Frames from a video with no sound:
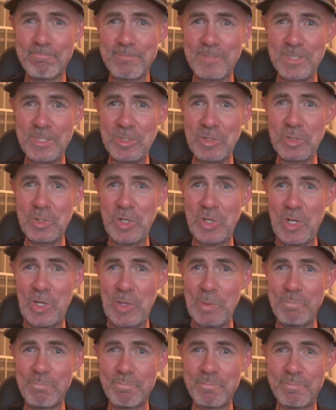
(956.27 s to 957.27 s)
Your
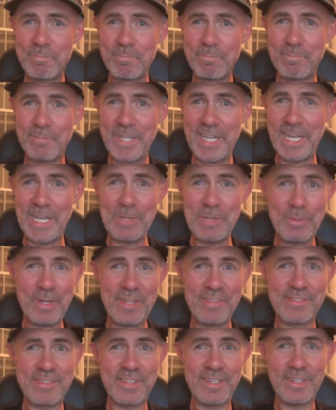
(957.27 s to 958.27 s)
call.
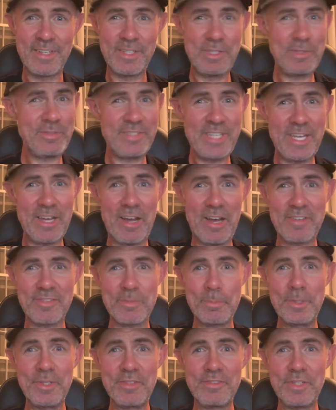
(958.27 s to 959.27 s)
Anyways, you stay
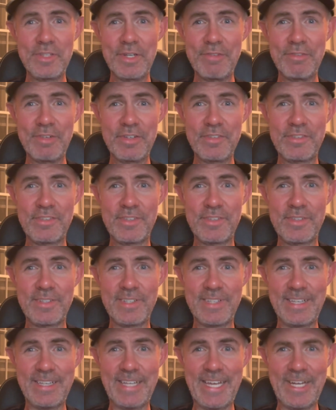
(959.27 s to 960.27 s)
awesome in this universe.
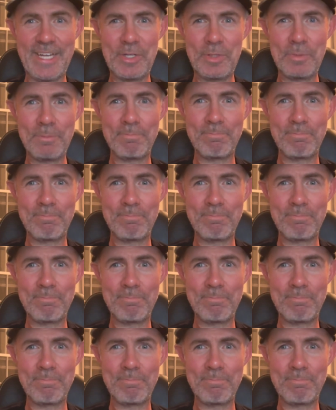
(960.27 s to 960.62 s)
Later.